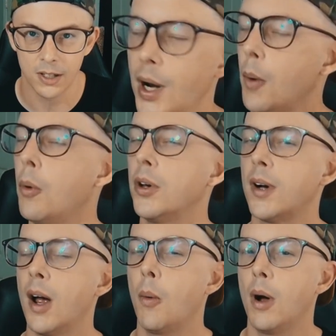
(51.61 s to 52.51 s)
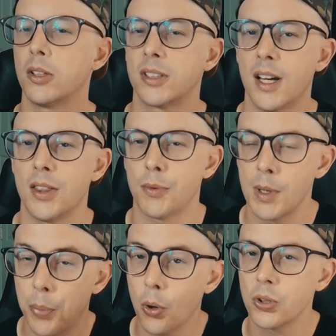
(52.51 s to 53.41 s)
But I wonder how well Skate
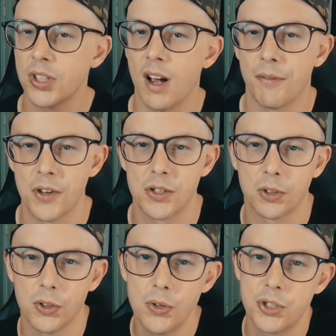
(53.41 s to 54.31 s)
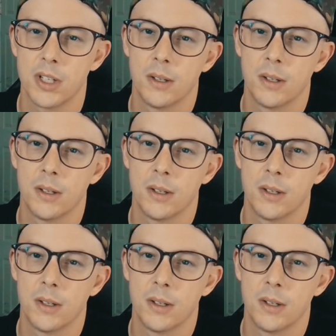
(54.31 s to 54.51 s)
3 pulls off this illusion.